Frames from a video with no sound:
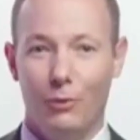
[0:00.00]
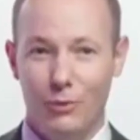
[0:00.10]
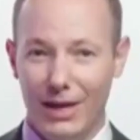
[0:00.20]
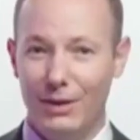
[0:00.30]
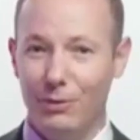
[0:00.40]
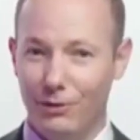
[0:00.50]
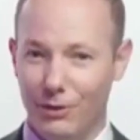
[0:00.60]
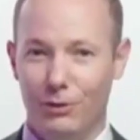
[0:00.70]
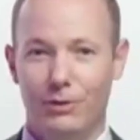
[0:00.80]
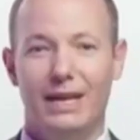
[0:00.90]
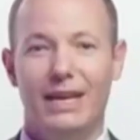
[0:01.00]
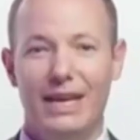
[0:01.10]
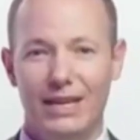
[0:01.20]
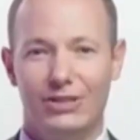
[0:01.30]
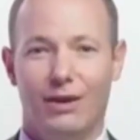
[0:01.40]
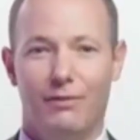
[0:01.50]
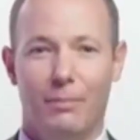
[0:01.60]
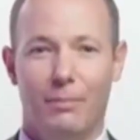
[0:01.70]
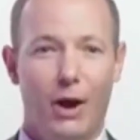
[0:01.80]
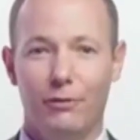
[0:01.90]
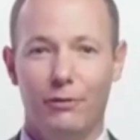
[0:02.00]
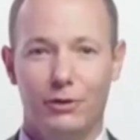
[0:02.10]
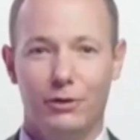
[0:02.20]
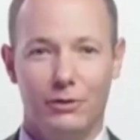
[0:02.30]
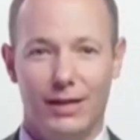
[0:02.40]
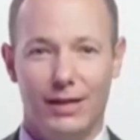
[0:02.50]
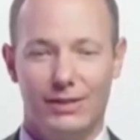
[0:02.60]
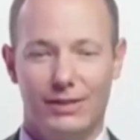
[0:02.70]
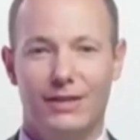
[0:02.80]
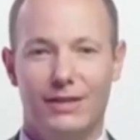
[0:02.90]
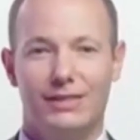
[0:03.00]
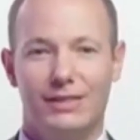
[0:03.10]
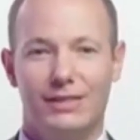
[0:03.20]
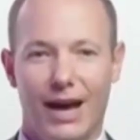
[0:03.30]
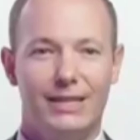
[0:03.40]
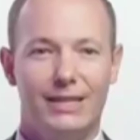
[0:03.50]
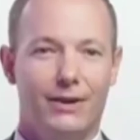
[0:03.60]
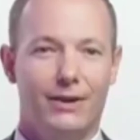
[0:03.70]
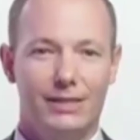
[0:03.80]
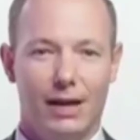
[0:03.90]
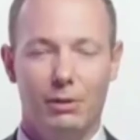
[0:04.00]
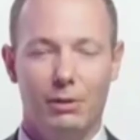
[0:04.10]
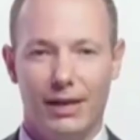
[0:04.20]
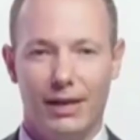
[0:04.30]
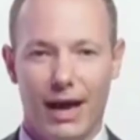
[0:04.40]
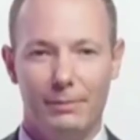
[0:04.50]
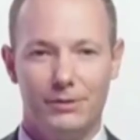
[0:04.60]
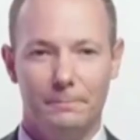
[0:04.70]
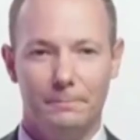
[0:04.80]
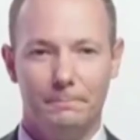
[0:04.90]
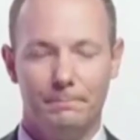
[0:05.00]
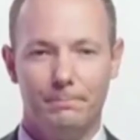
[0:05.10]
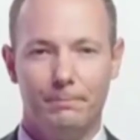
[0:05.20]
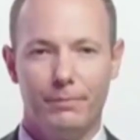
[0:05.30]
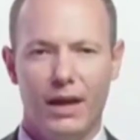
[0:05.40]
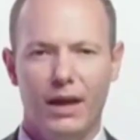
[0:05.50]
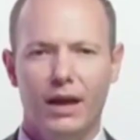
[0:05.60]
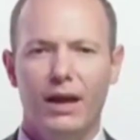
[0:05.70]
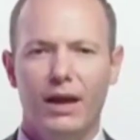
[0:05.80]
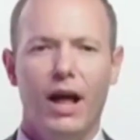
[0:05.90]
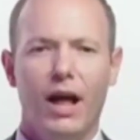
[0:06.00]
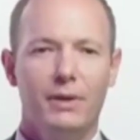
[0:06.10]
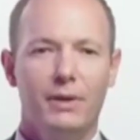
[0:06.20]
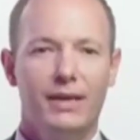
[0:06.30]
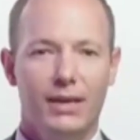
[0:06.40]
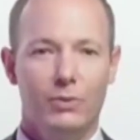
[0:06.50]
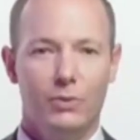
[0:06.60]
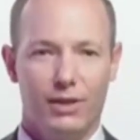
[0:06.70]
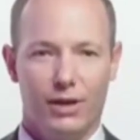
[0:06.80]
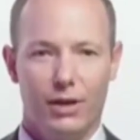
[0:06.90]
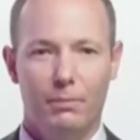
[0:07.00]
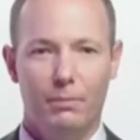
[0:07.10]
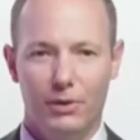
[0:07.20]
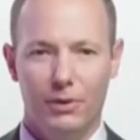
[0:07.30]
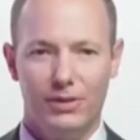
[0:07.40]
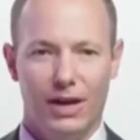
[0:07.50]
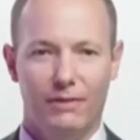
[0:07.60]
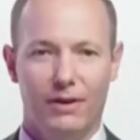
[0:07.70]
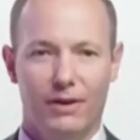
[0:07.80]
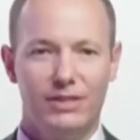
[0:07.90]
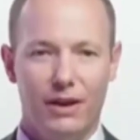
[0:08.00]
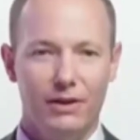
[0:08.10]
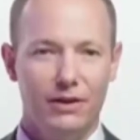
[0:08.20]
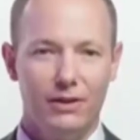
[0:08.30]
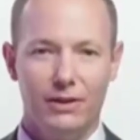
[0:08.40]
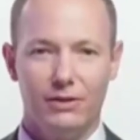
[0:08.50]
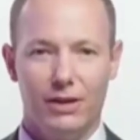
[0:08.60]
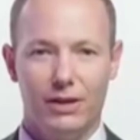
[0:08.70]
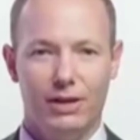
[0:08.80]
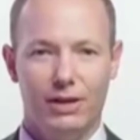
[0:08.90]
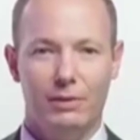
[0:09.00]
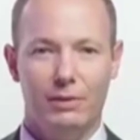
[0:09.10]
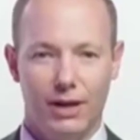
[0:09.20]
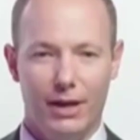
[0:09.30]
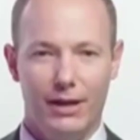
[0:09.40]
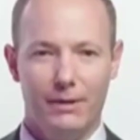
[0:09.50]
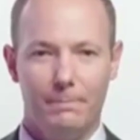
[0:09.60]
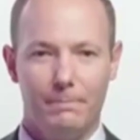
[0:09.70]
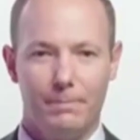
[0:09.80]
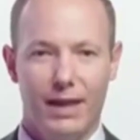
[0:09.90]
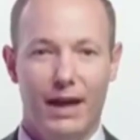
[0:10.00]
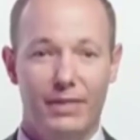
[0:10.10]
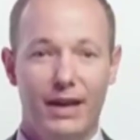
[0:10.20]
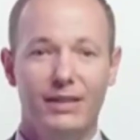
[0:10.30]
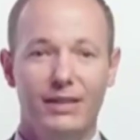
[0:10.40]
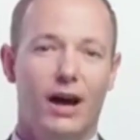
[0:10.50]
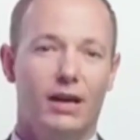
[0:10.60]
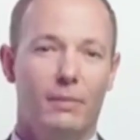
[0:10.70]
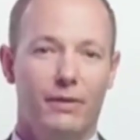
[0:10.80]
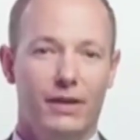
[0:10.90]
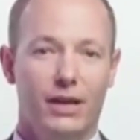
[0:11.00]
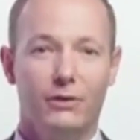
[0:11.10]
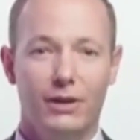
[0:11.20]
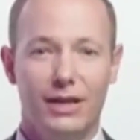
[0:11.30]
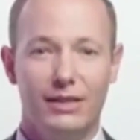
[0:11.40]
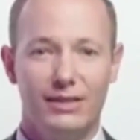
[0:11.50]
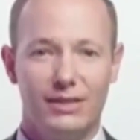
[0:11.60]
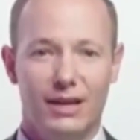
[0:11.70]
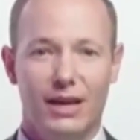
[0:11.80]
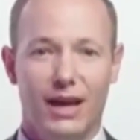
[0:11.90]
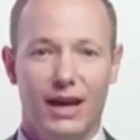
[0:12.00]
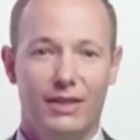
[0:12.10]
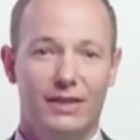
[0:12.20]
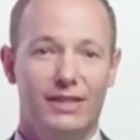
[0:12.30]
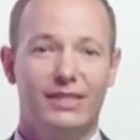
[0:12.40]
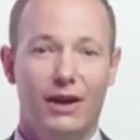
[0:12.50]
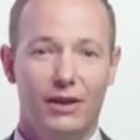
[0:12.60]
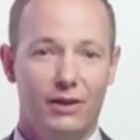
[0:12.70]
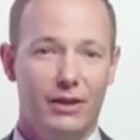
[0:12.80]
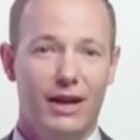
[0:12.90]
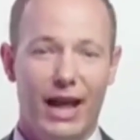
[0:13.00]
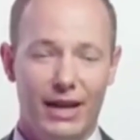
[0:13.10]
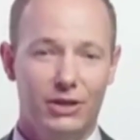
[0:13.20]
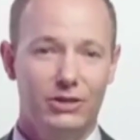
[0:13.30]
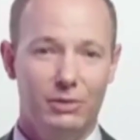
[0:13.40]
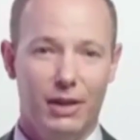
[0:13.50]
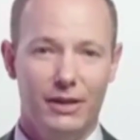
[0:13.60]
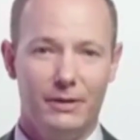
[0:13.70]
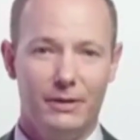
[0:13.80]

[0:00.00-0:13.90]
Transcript: while we review each of the powerful ingredients in this dietary supplement capsule. I'll begin with the components of our cellular longevity blend, and then talk about the ingredients in the cellular energy